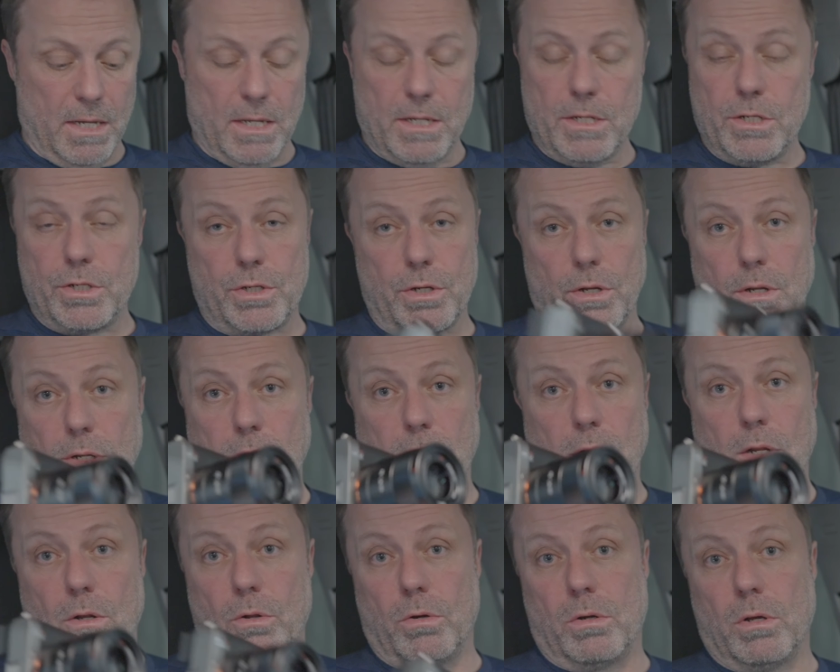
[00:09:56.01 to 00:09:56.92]

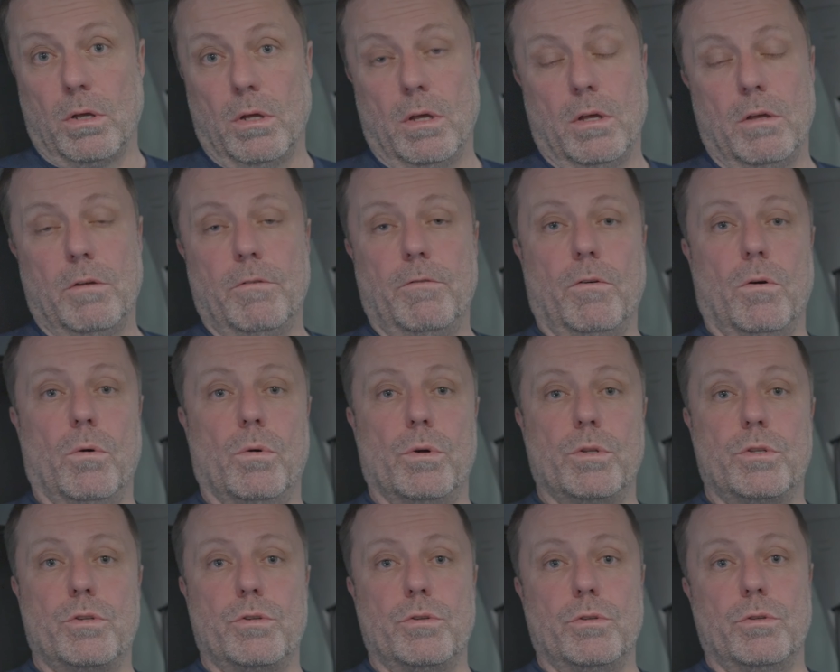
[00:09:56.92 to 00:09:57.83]
certainly look
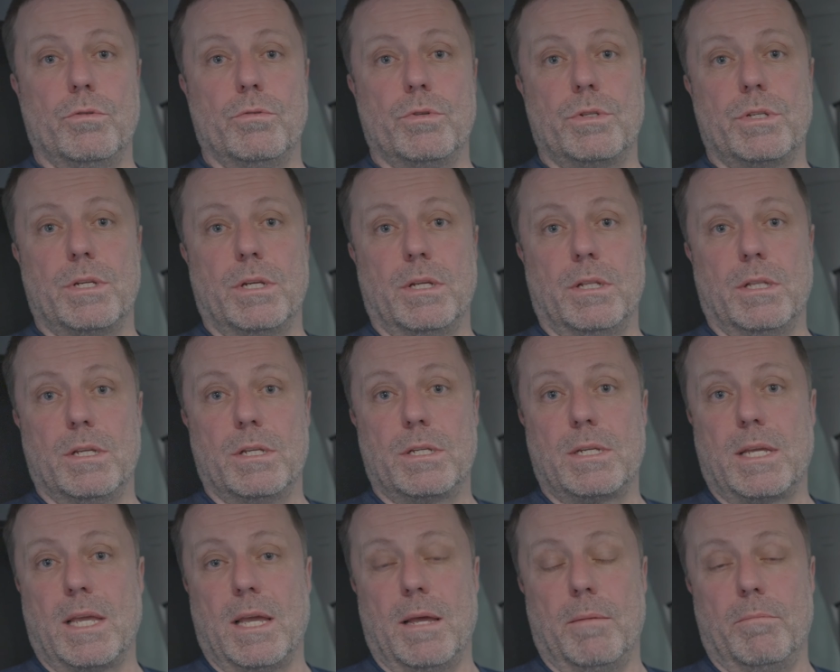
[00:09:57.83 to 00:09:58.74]
forward to using this
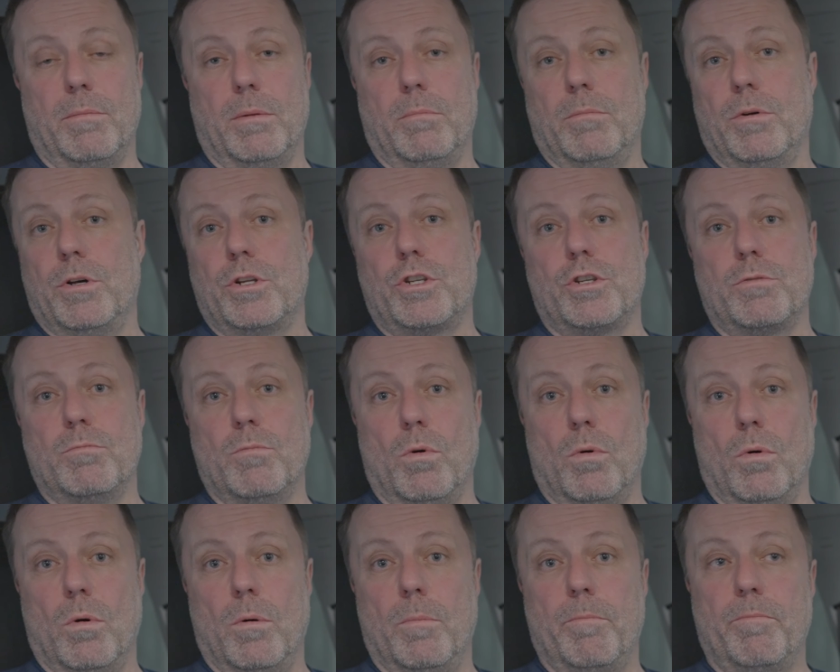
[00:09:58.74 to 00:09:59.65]
camera much
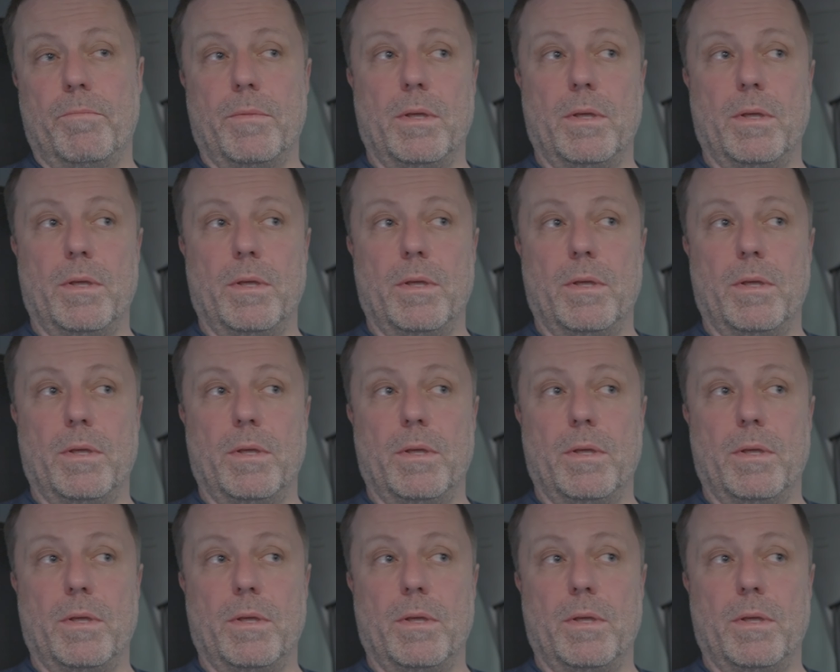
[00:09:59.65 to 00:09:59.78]
more